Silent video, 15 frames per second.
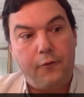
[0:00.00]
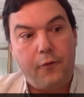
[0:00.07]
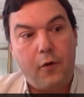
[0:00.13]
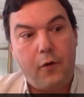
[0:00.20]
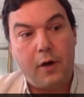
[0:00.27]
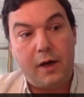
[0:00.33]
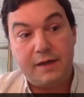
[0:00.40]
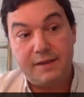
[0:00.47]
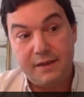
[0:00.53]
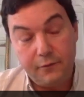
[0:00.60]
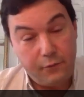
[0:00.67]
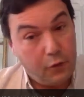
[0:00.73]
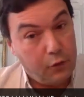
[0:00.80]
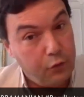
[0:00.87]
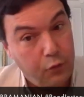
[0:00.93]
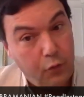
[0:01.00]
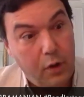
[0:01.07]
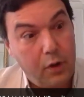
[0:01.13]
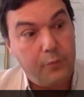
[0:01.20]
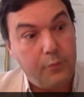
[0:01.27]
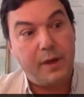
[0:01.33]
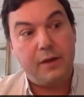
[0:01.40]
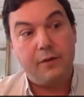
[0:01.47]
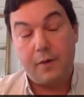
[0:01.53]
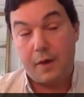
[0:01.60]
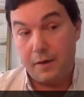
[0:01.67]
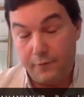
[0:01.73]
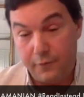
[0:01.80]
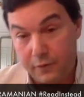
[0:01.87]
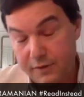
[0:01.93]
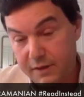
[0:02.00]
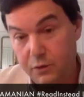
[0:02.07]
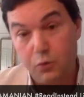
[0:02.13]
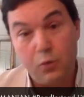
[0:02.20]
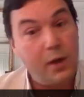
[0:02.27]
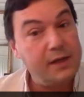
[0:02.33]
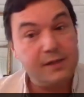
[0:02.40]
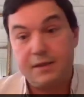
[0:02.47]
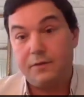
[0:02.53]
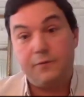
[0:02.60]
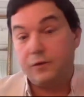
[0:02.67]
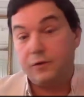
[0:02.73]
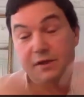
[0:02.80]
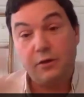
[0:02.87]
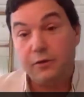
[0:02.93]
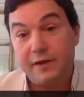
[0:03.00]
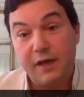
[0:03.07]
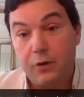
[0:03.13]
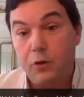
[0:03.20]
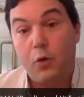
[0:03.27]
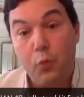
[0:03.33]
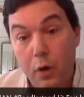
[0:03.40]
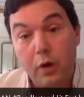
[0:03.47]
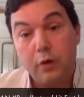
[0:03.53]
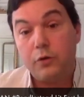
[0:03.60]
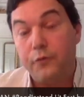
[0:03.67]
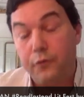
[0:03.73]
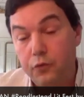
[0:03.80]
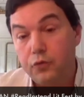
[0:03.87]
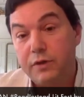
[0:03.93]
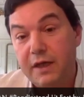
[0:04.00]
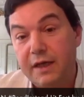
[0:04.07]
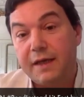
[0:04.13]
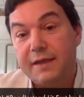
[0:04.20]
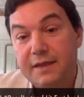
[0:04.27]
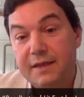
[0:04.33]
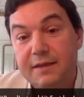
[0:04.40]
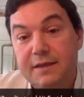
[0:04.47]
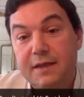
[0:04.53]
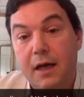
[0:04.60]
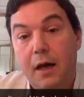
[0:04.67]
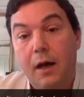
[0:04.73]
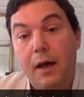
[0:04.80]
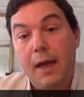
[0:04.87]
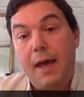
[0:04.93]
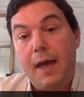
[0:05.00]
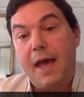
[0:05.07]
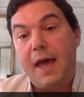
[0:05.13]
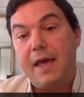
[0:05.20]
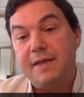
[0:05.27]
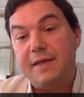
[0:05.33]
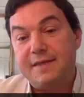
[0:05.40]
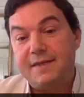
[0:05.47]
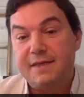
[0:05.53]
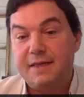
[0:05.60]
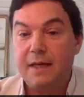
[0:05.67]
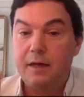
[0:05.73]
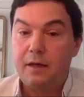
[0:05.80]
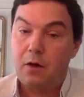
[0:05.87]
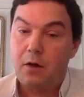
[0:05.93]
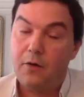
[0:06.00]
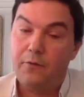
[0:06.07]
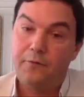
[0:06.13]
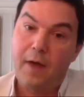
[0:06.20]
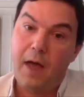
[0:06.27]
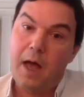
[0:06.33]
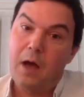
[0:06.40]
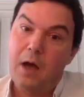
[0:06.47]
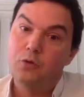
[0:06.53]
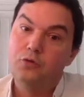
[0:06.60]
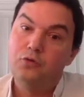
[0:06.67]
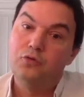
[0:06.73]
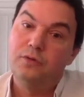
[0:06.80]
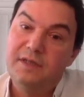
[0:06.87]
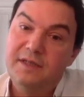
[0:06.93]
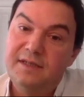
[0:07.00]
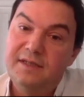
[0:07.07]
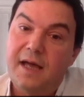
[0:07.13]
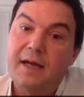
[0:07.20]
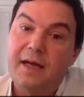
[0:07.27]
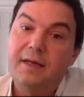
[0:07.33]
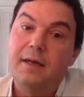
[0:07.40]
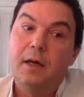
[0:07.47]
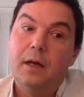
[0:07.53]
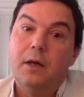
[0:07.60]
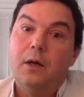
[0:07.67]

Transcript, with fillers: for I think for Europe and, and for the US and for the entire world of looking at India and think of how to design